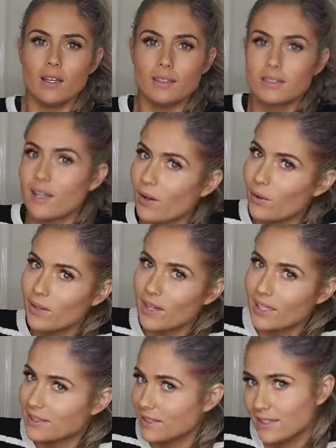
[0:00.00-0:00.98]
So
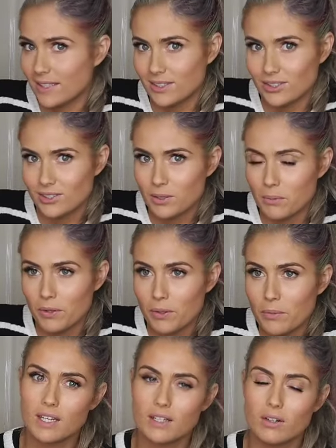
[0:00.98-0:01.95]
that's it, that's just some of
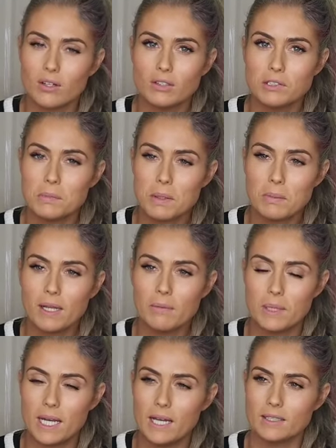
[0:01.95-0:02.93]
them. I know lots of people have
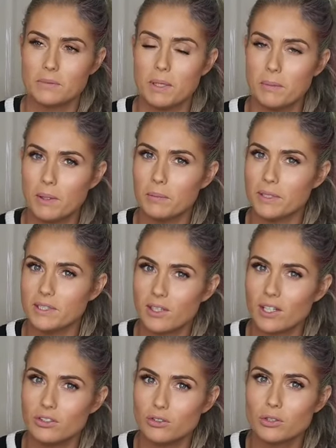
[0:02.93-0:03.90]
been asking me about my
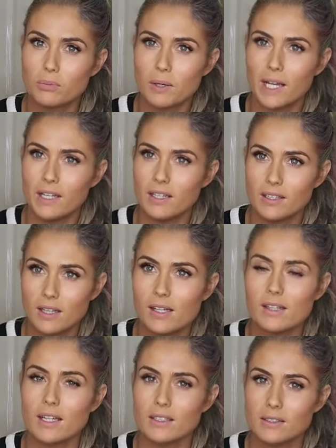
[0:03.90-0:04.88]
side Dutch braid. I
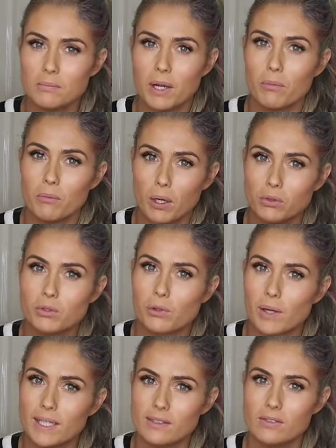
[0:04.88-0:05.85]
think that's my most
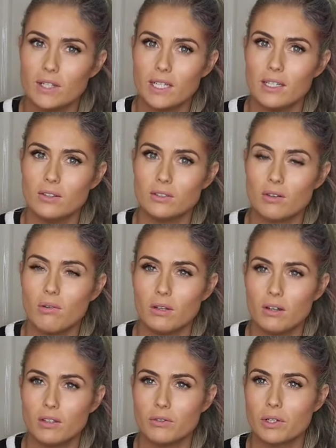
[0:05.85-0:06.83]
requested video, so I'm
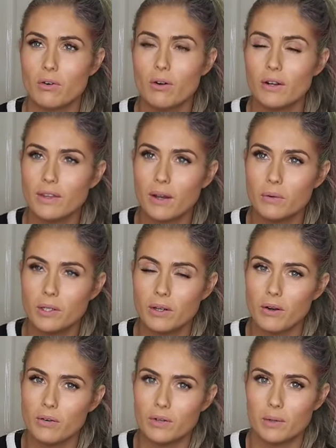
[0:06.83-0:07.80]
going to record that one
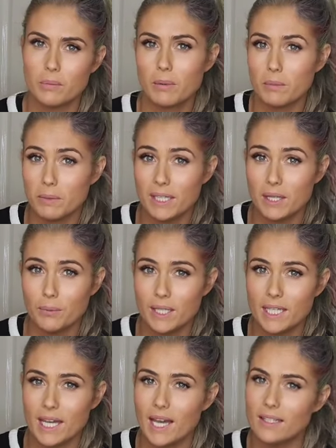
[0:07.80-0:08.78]
over probably the
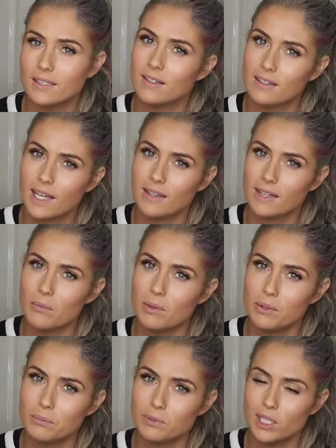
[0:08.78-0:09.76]
weekend, and I'll get that
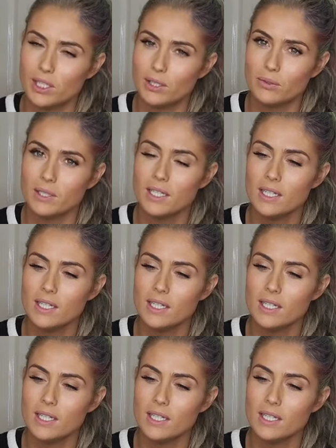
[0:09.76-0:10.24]
one up too.